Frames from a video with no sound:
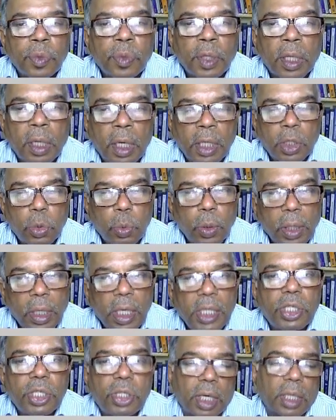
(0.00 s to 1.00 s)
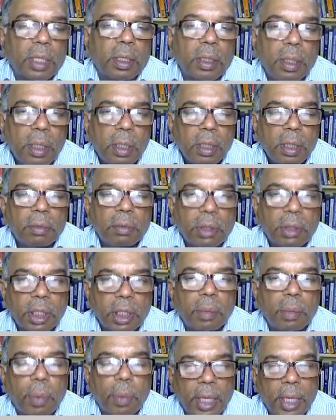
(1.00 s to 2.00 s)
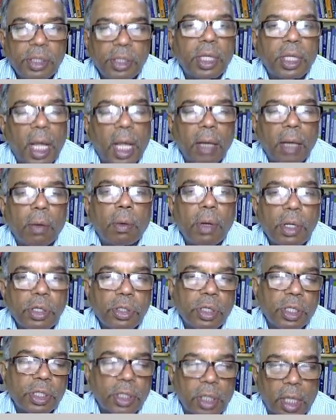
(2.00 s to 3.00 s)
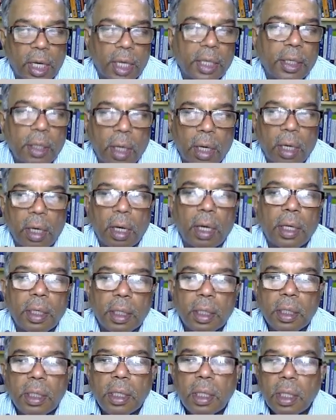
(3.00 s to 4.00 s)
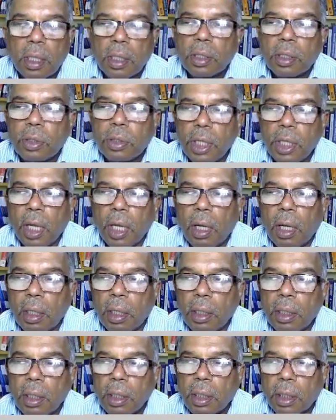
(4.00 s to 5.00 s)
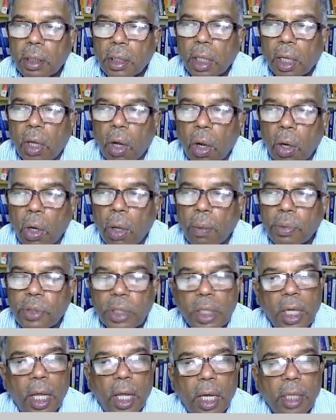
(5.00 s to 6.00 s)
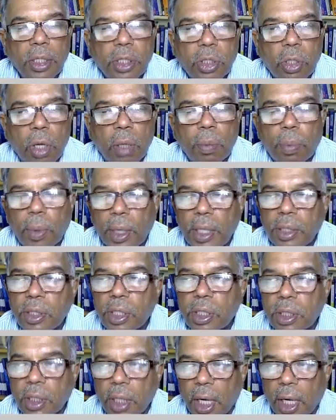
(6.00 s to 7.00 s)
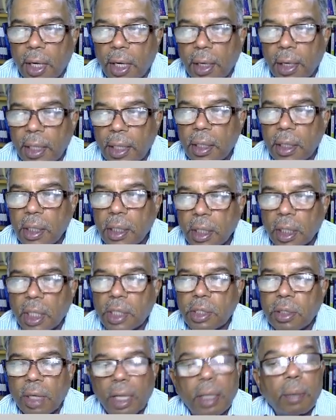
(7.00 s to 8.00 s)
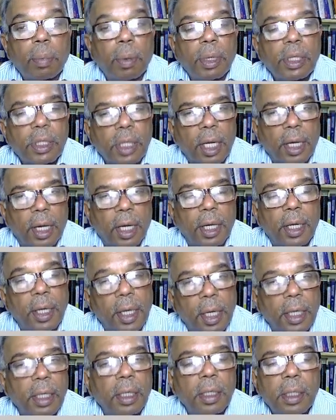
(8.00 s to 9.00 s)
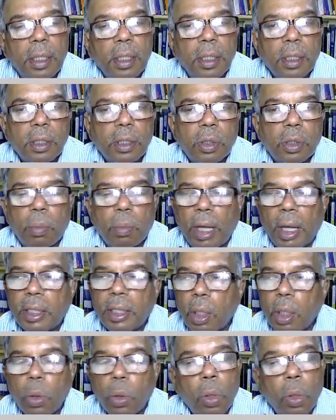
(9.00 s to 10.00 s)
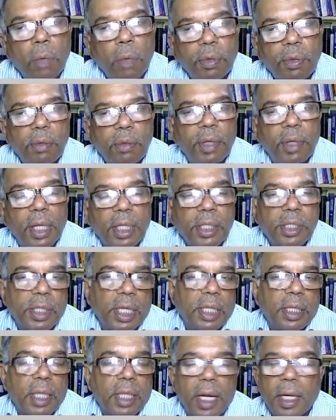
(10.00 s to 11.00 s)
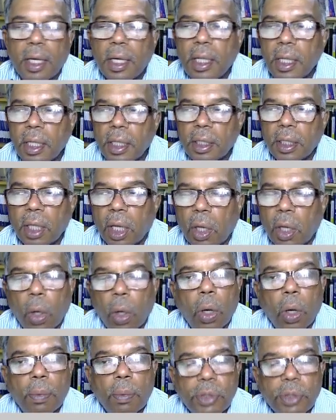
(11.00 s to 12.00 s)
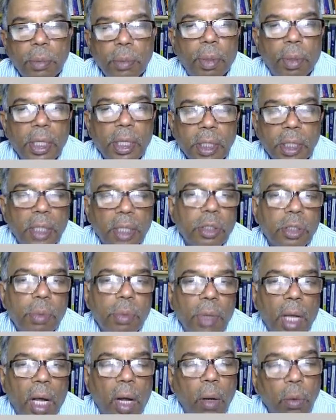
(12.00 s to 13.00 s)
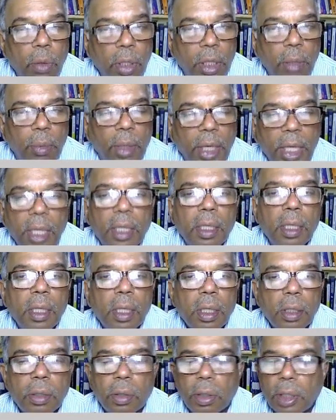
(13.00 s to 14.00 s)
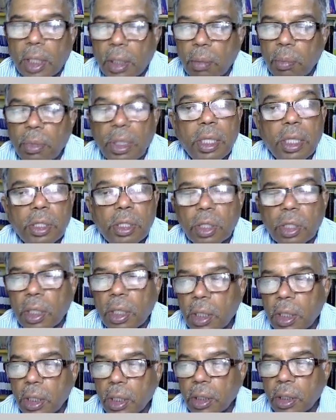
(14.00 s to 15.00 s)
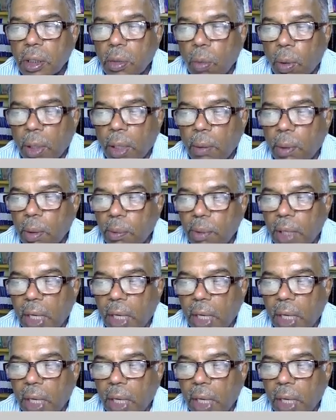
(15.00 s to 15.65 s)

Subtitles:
Let's quickly check whether the pricing calculation is correct or not. Here, the call option current stock price is 100, the strike price 110. So by the look of it, we can say that the call option price has to be out of the money. So that means whatever we